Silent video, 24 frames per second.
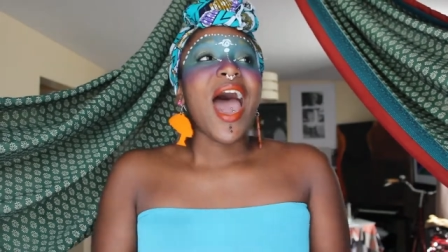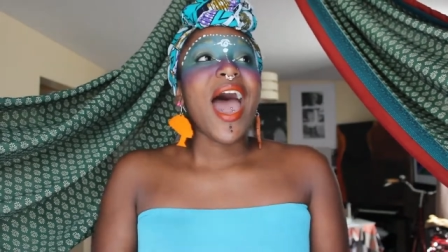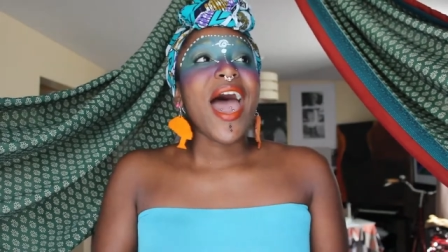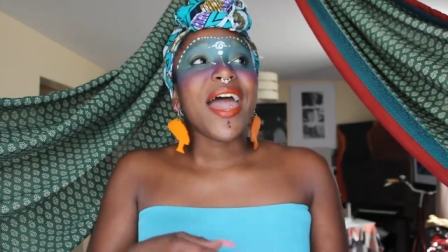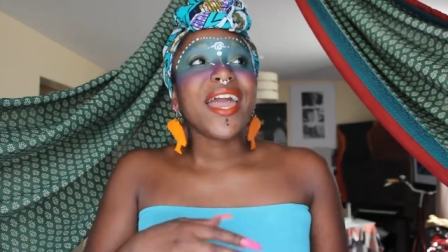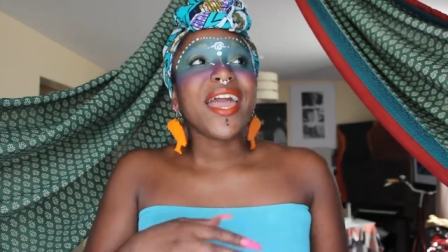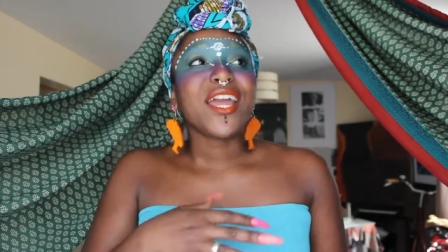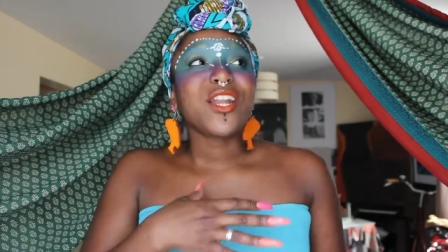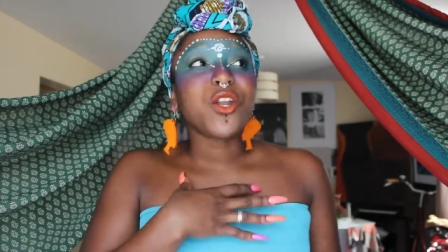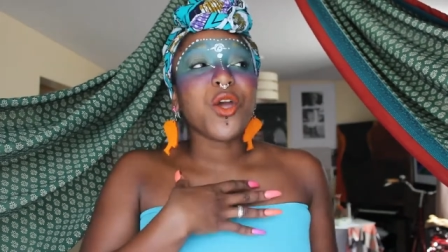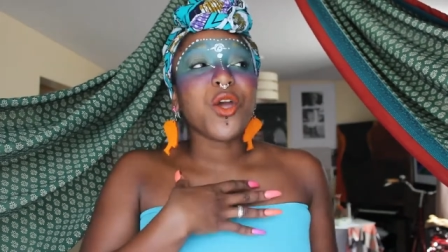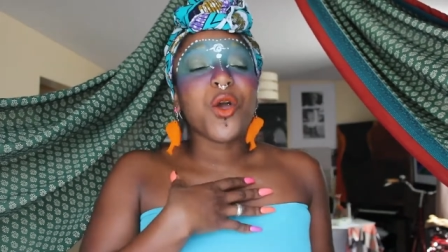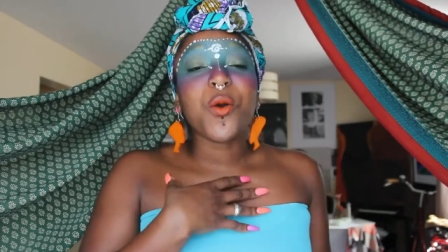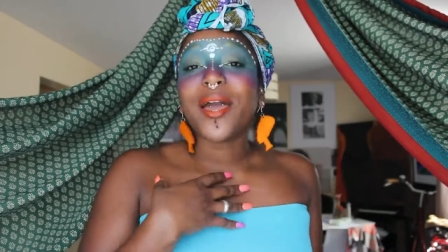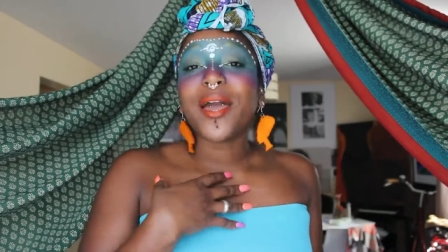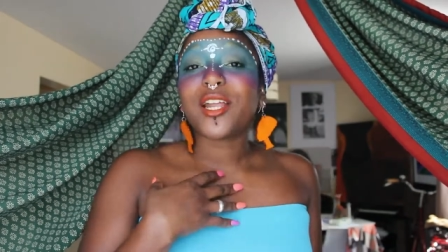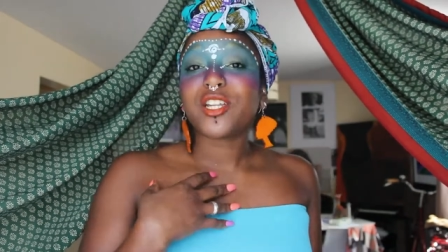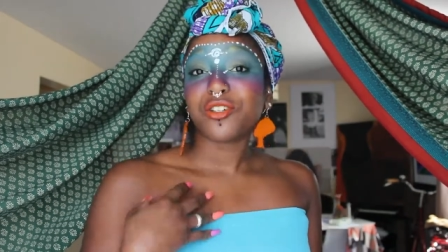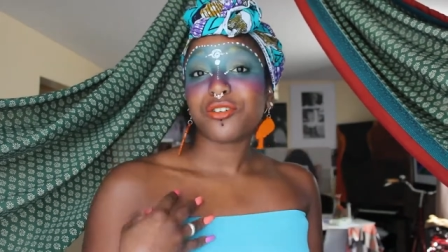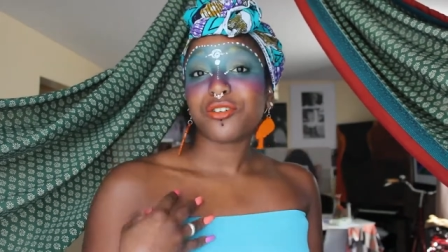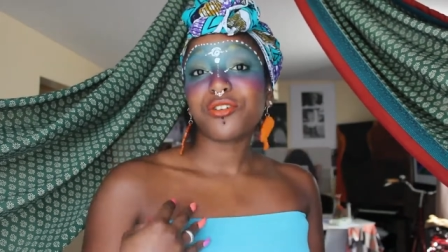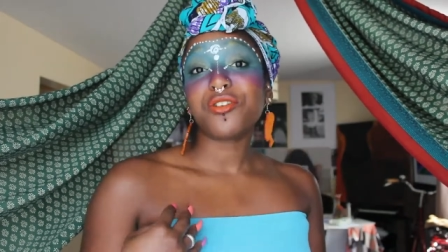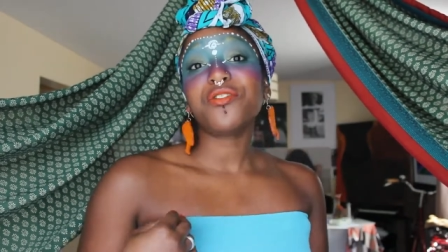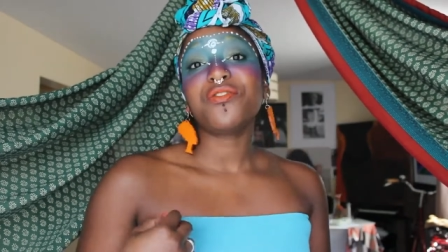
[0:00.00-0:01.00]
I know my
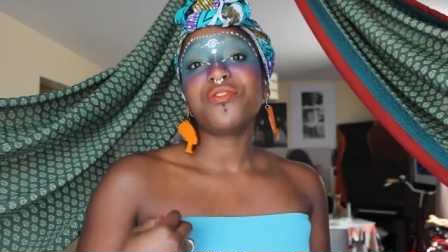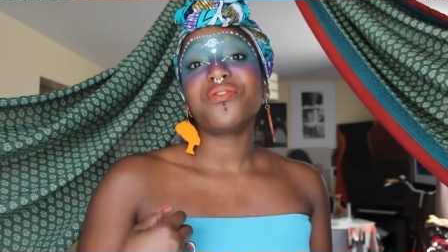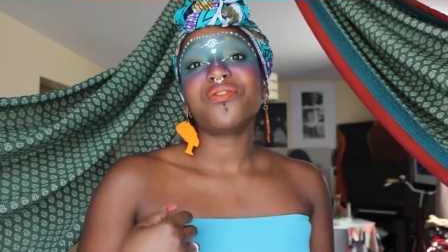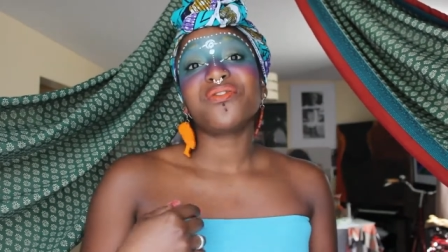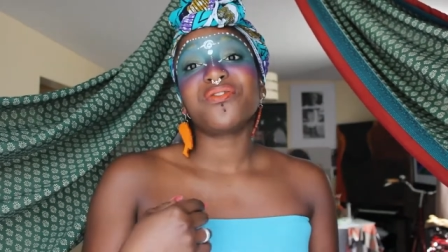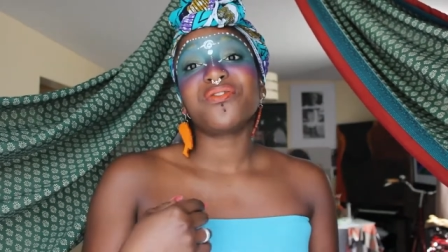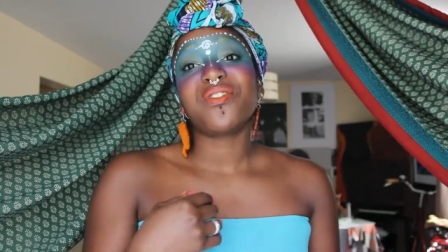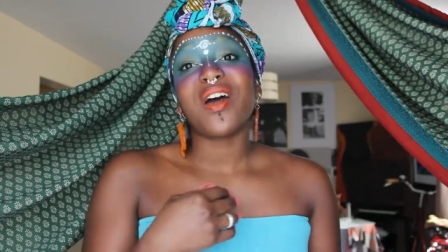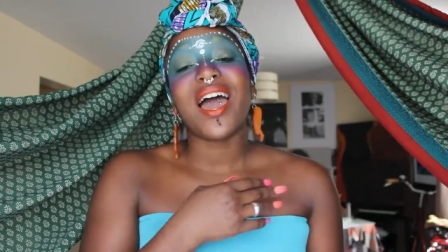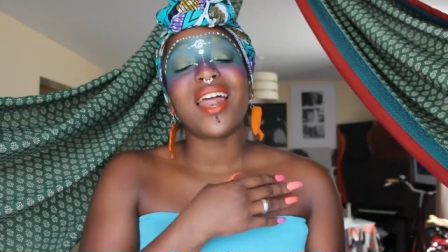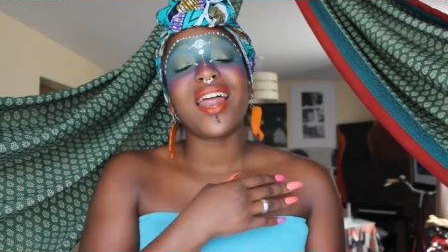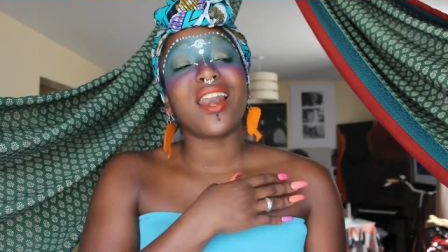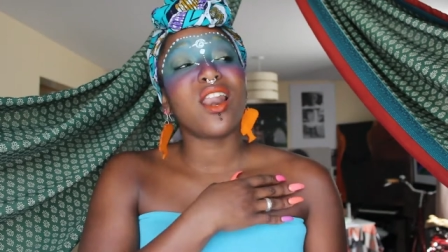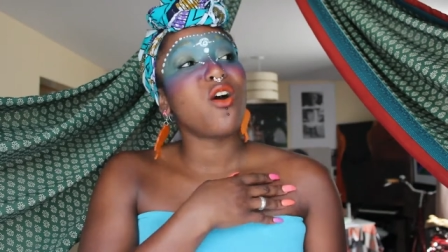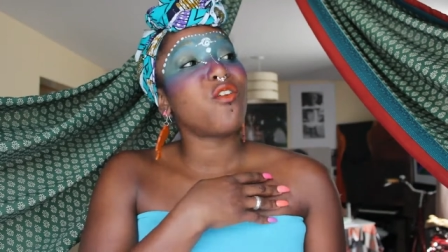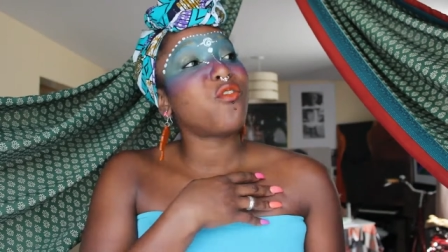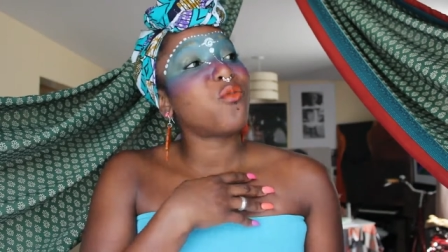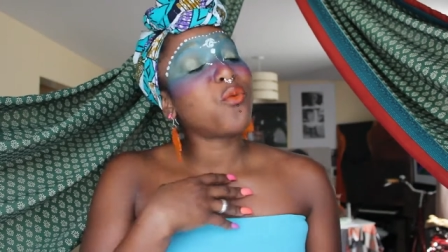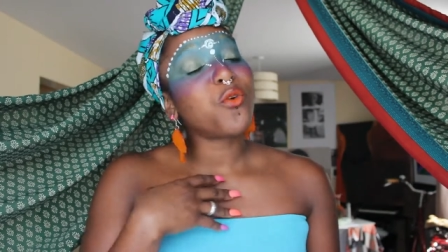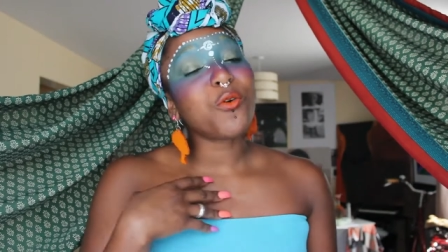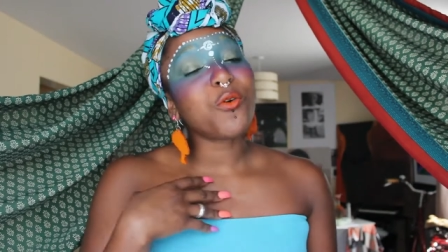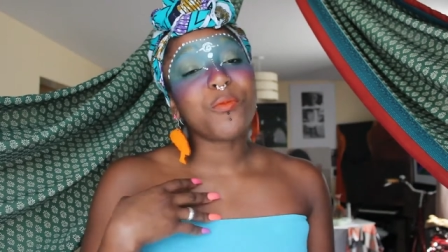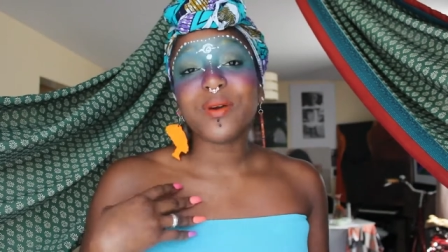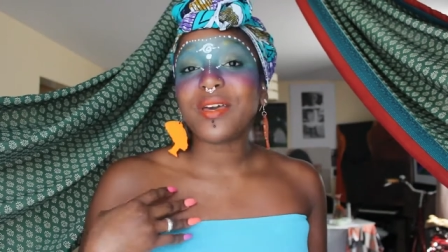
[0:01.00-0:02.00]
truth. I
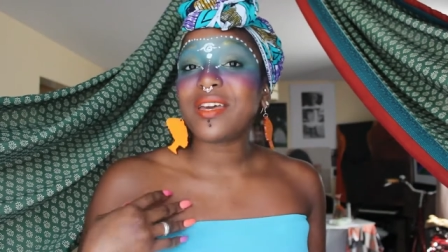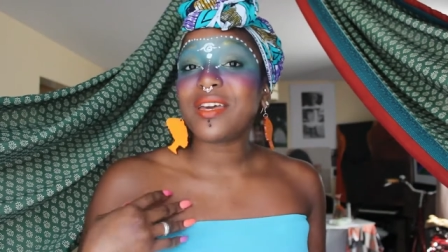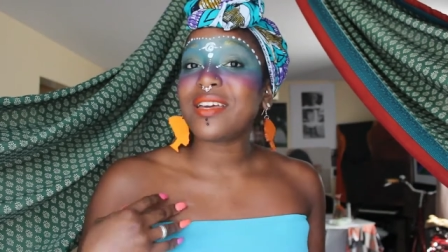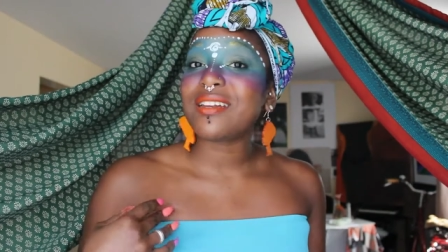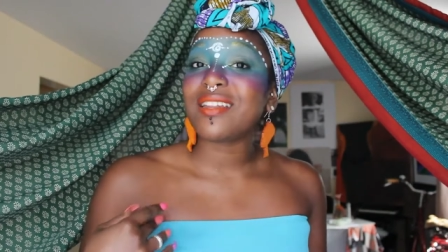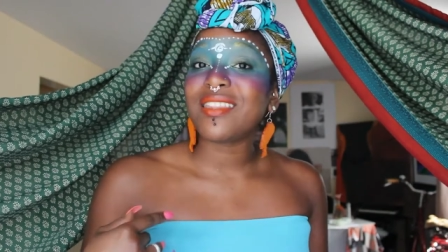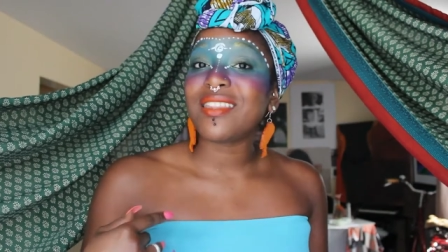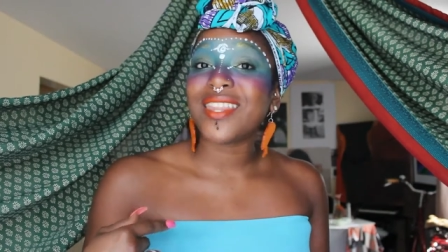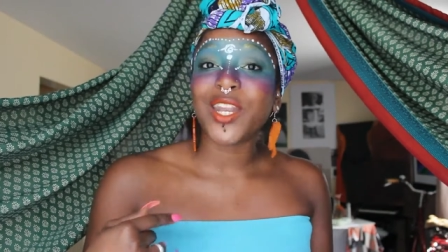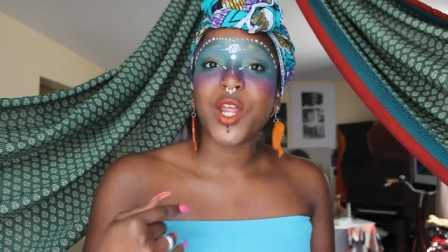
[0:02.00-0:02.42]
love women.